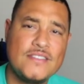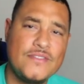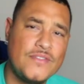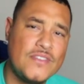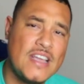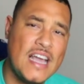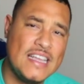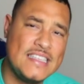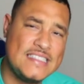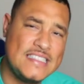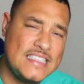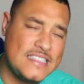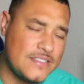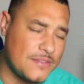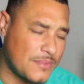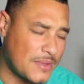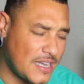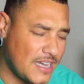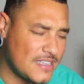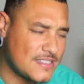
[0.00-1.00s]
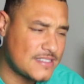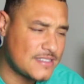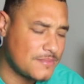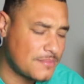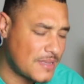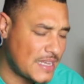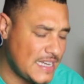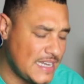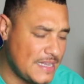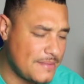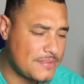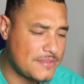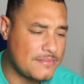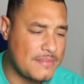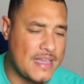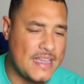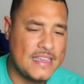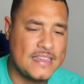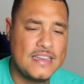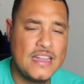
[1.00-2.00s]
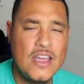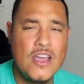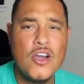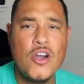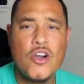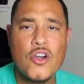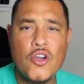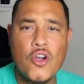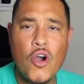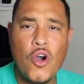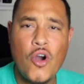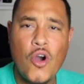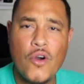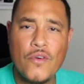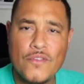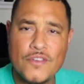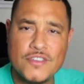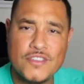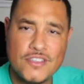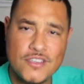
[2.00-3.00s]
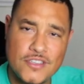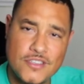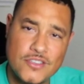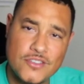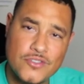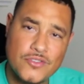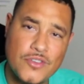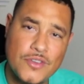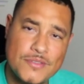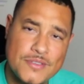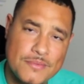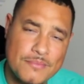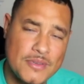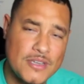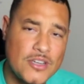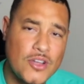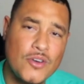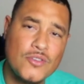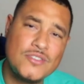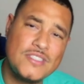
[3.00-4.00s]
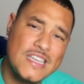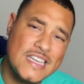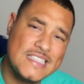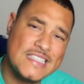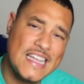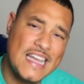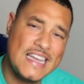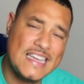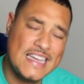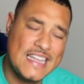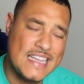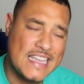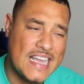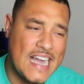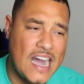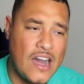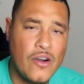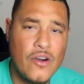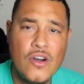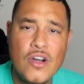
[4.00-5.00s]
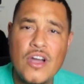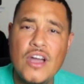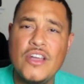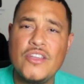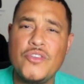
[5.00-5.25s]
If you guys need some custom clips, man, go over to the description below, check that link out.